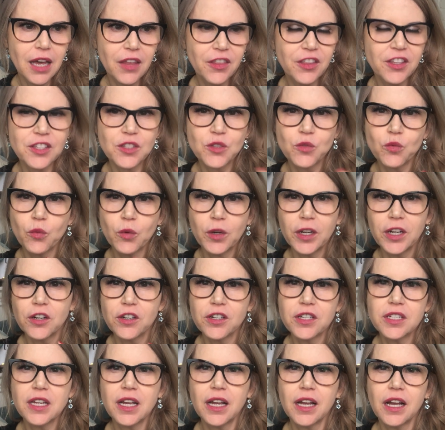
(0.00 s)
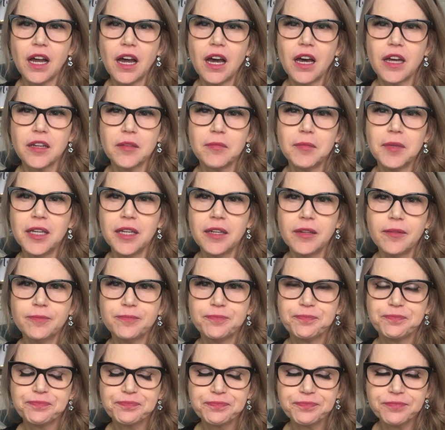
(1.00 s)
this weird dichotomy
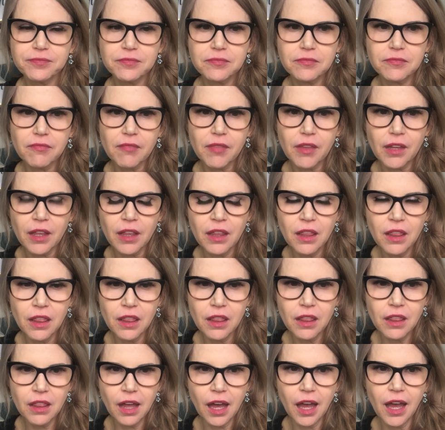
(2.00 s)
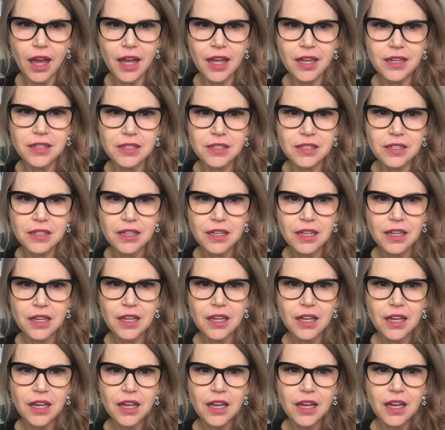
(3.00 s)
that
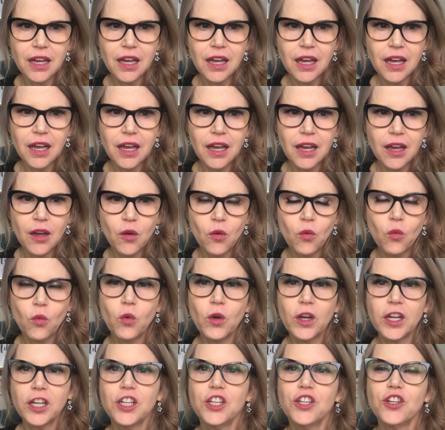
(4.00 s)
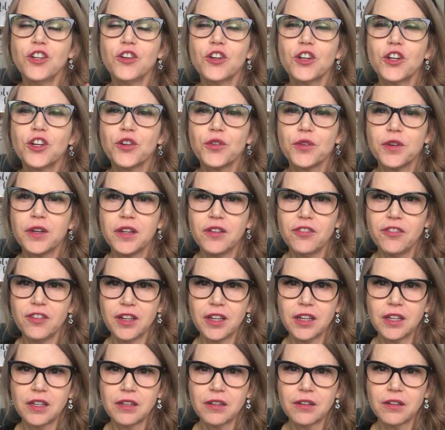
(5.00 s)
when you're
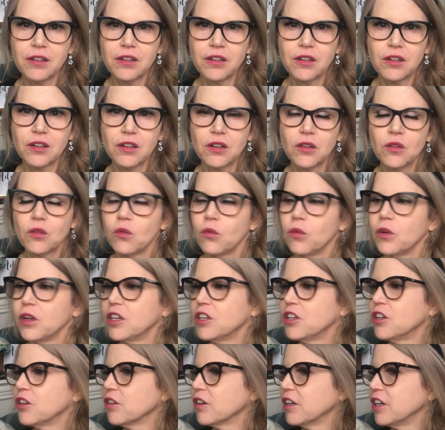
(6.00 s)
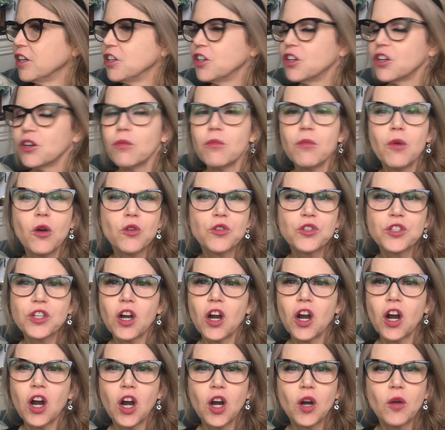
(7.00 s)
grieving, when you're in your most
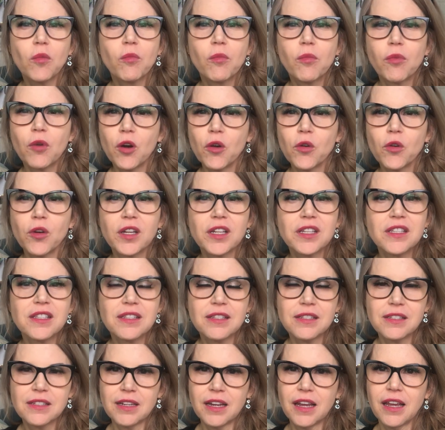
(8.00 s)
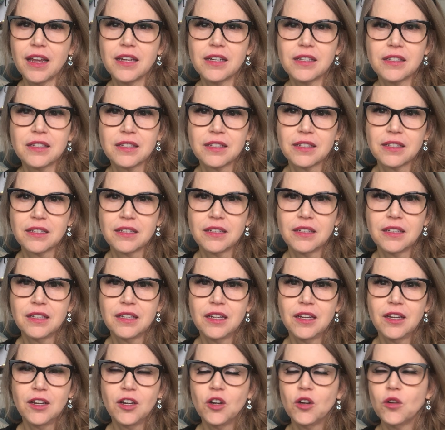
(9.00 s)
heartbroken state,
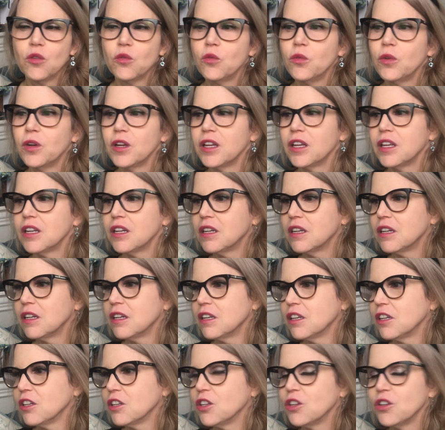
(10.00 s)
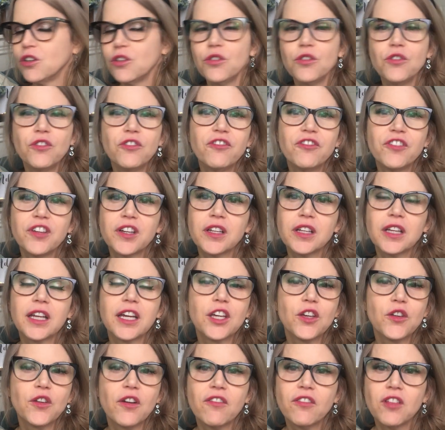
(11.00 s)
when you feel
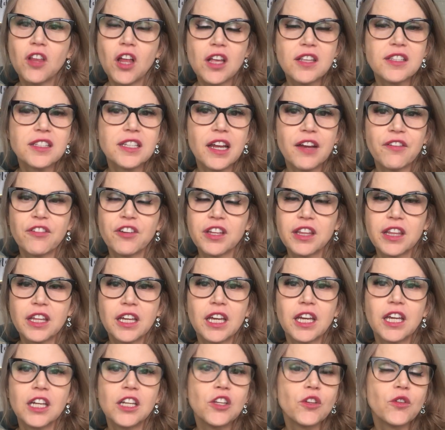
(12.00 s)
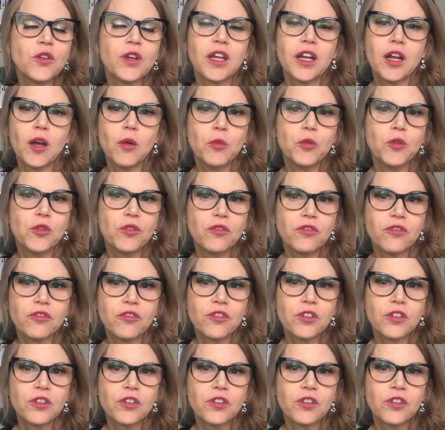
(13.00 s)
like you have lost everything and you cannot move.